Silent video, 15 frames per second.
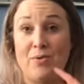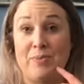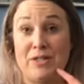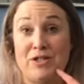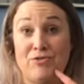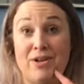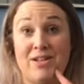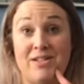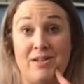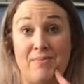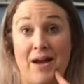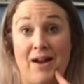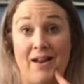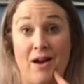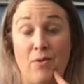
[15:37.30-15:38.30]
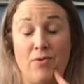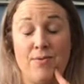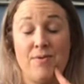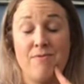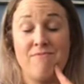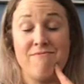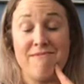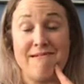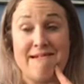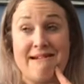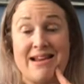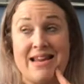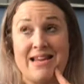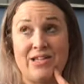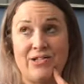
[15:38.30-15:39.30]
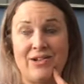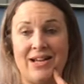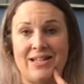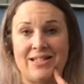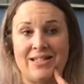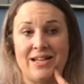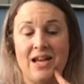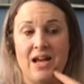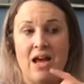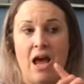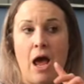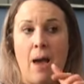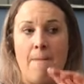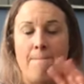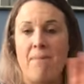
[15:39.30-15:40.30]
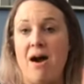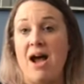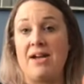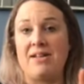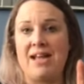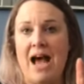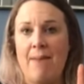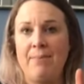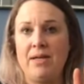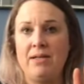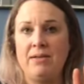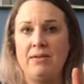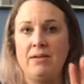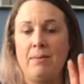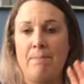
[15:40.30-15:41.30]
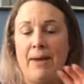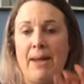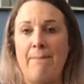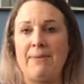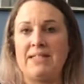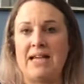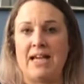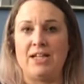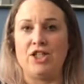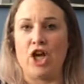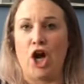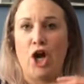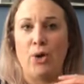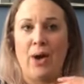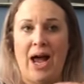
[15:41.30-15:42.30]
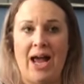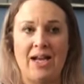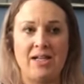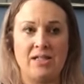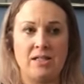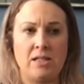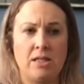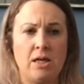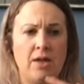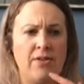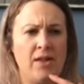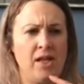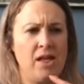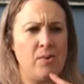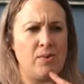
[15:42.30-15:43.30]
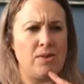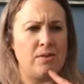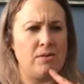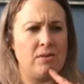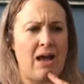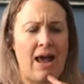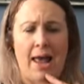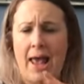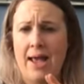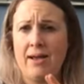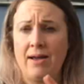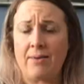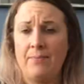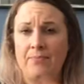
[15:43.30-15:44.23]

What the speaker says: be stressed about it. I would be really stressed. But I had gammon, baked potato, and I think it was egg.